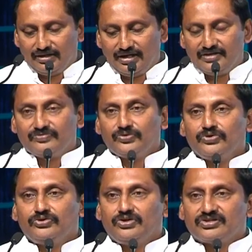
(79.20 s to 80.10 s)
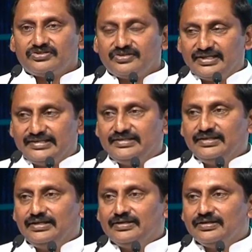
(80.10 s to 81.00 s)
I have known Dr.
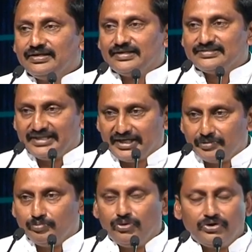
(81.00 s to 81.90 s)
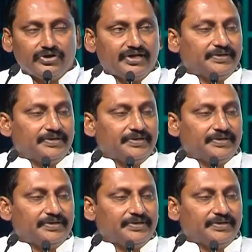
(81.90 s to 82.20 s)
Reddy as a young boy